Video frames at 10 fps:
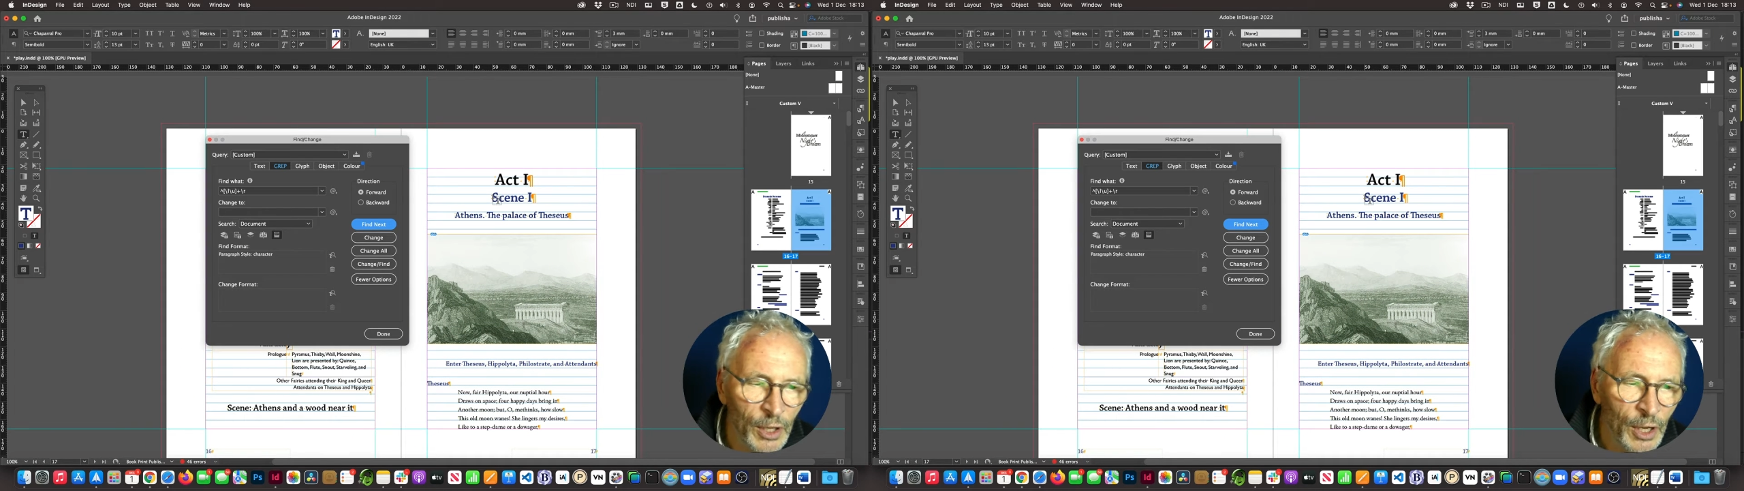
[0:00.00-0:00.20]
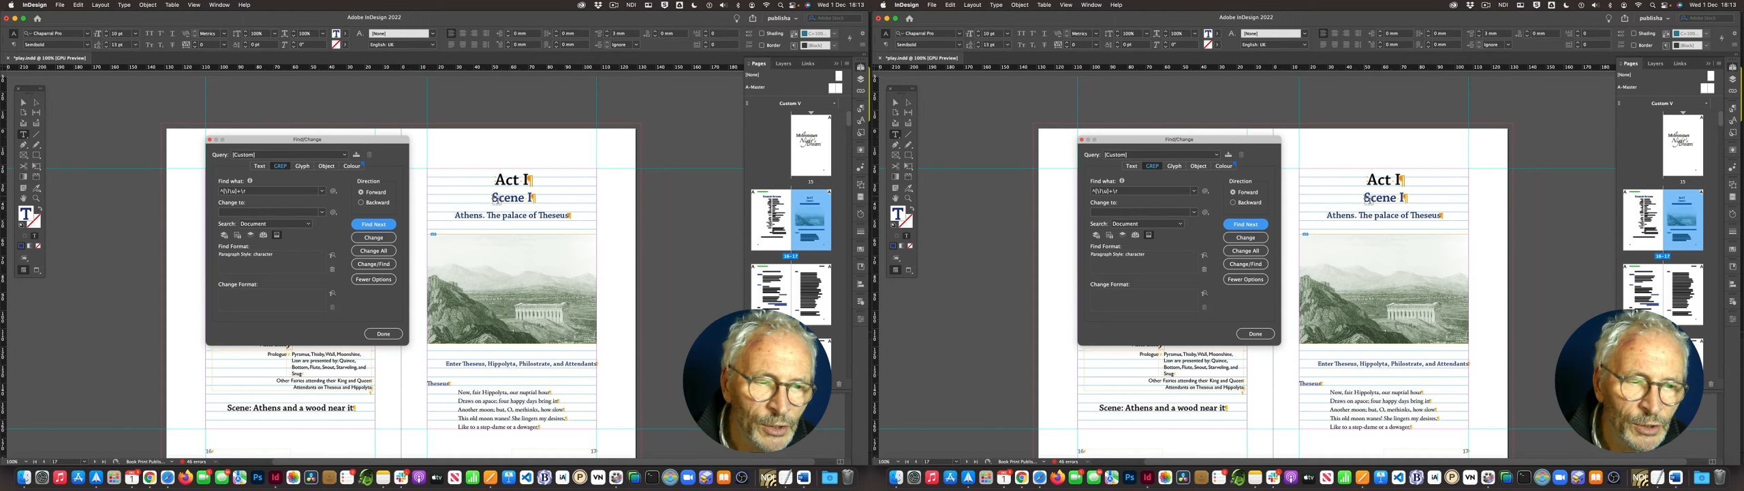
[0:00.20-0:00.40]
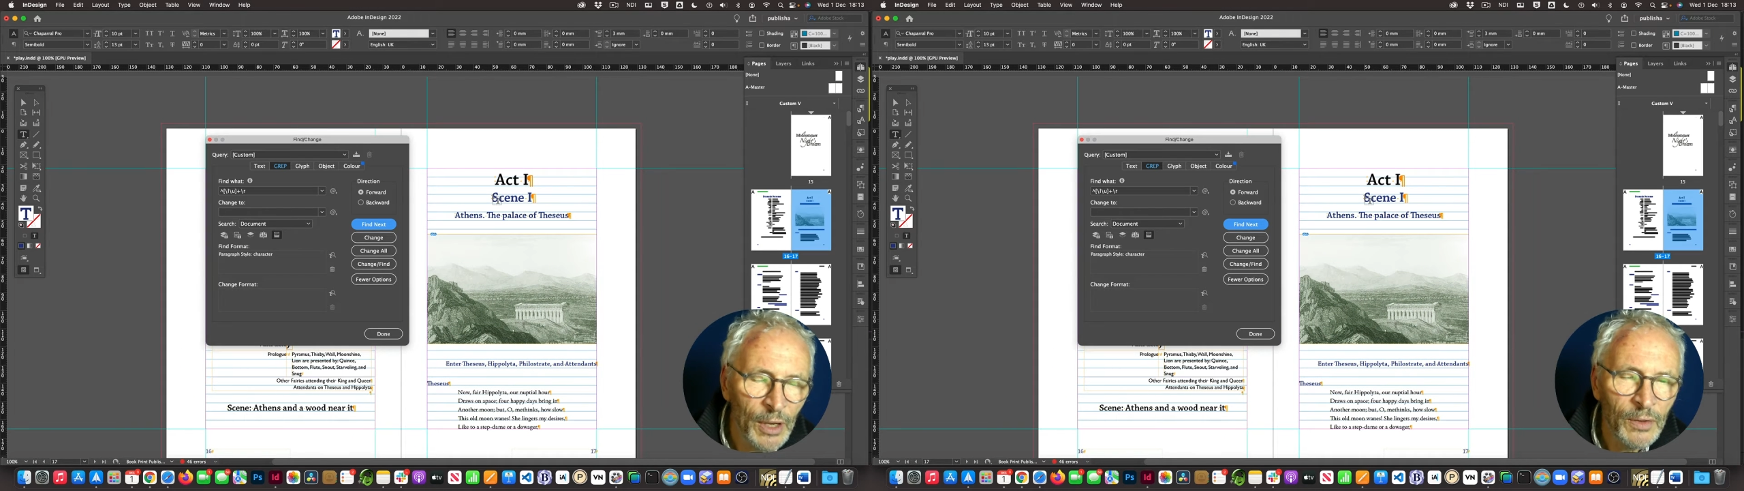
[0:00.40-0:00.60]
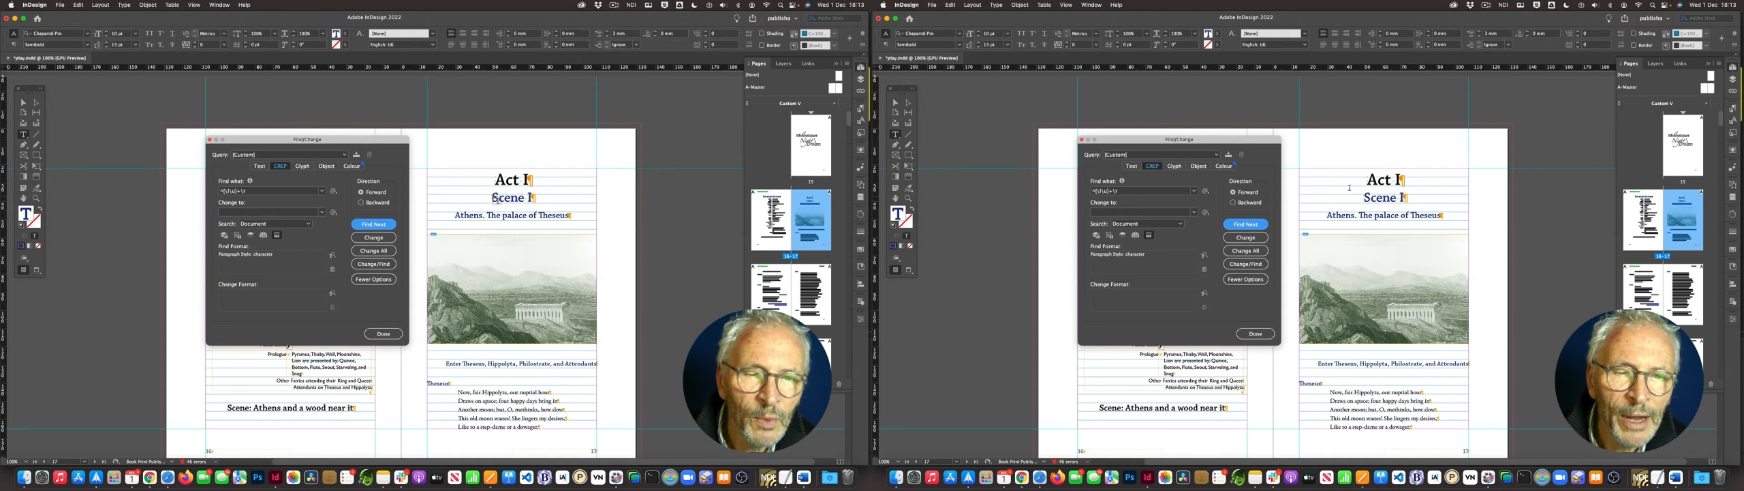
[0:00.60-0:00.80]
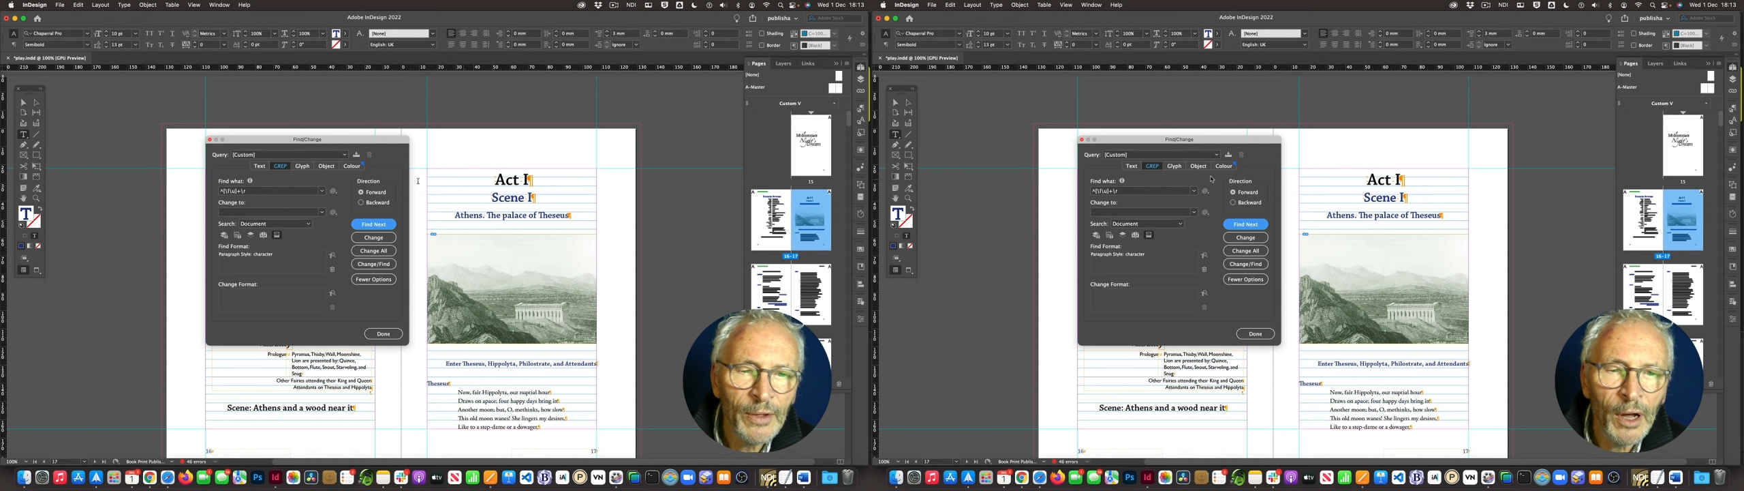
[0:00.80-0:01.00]
So the way
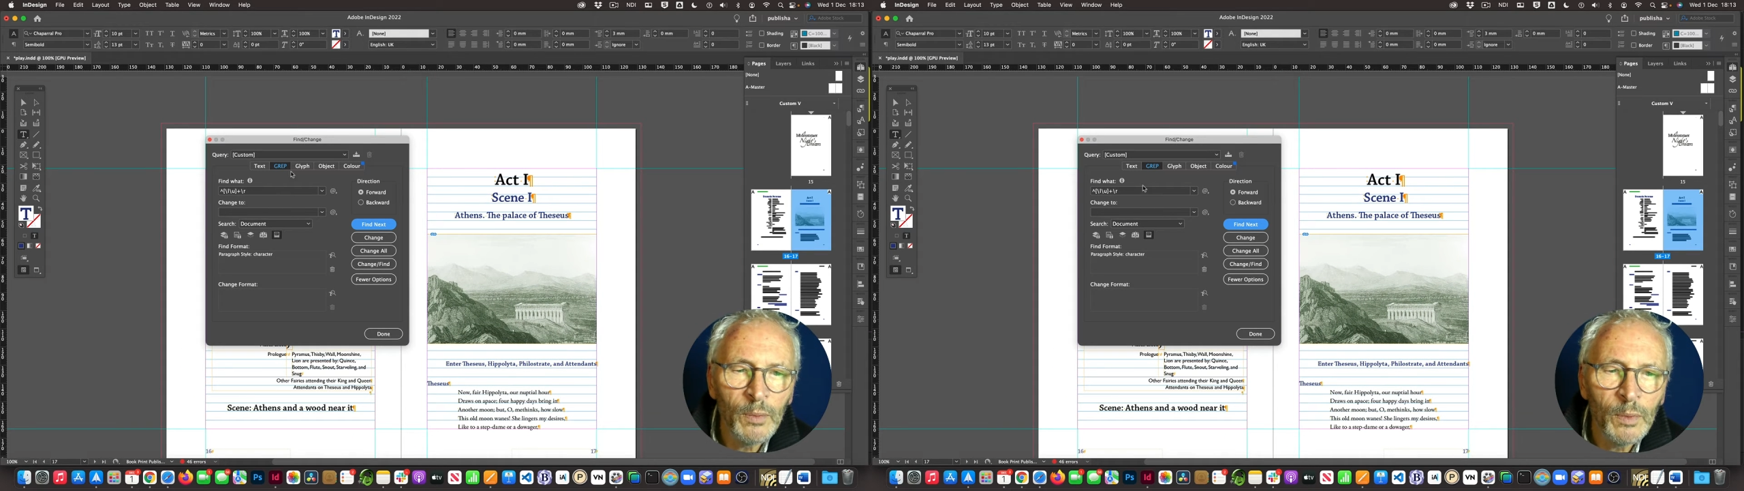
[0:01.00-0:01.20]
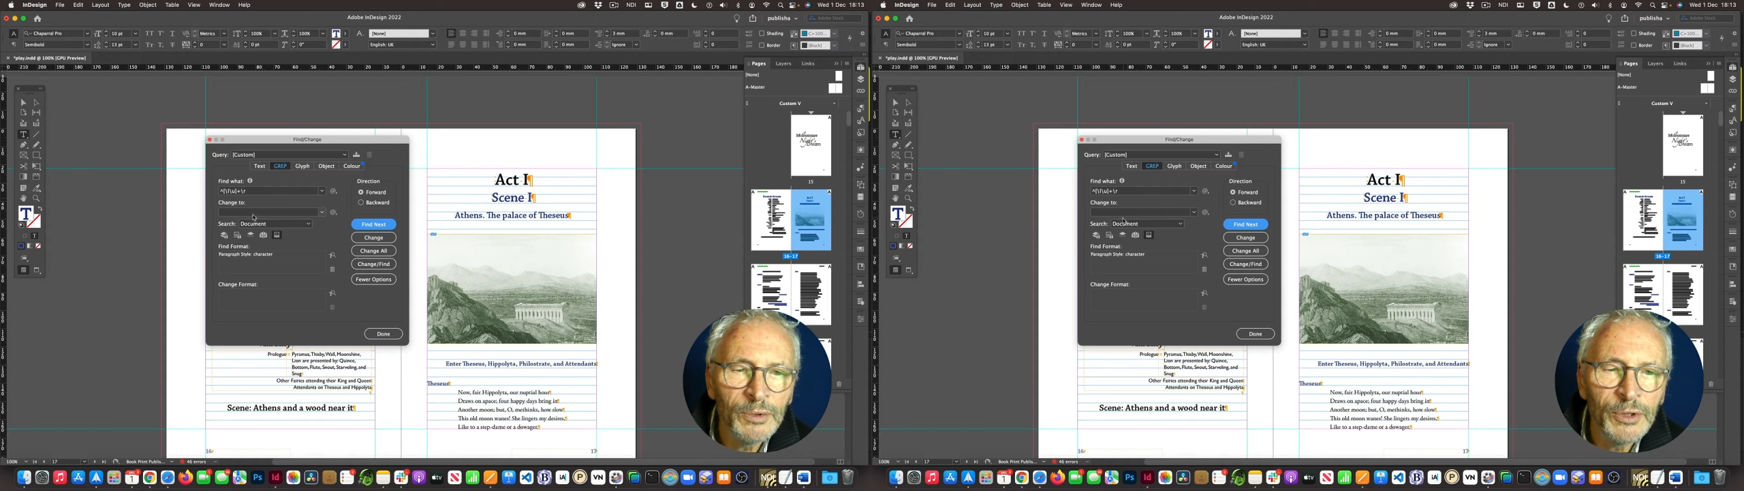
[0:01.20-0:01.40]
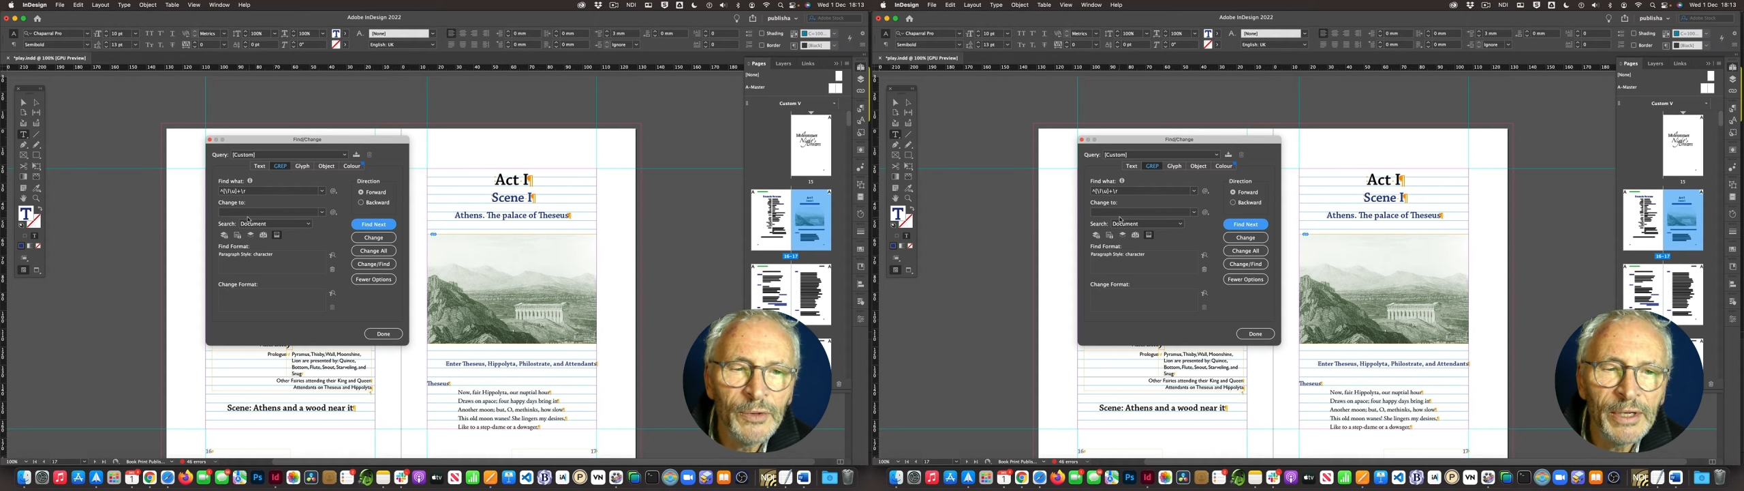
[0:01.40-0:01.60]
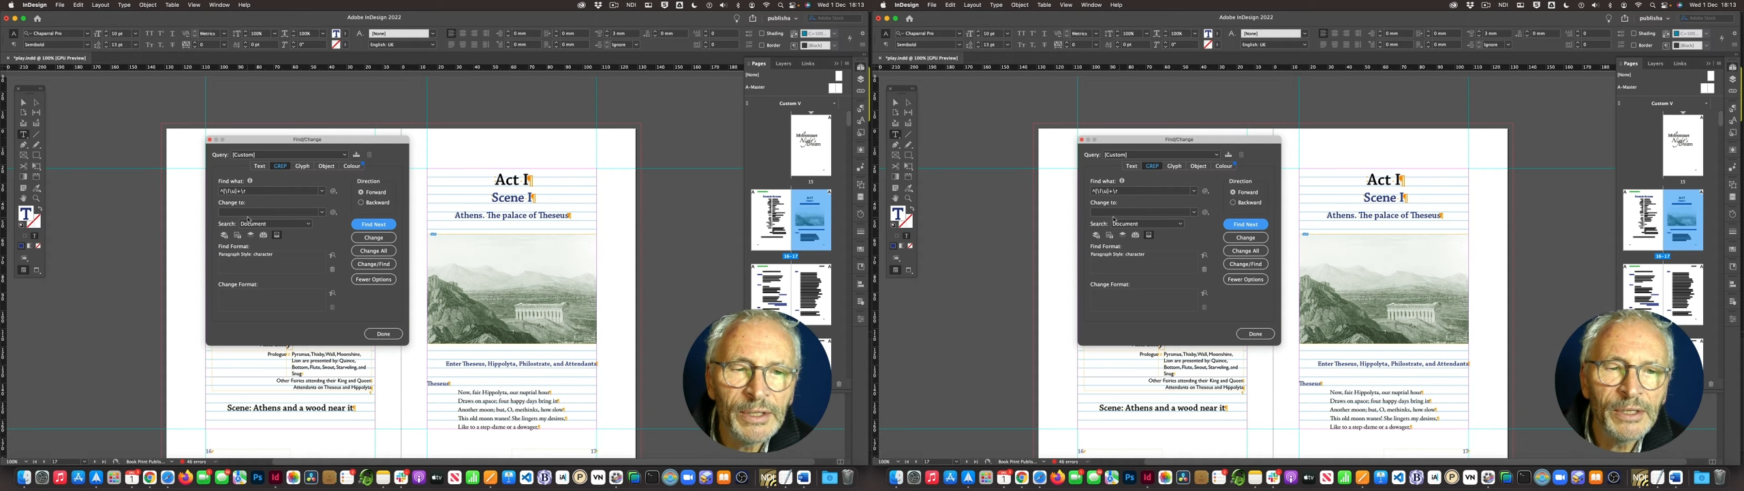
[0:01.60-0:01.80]
that I do this is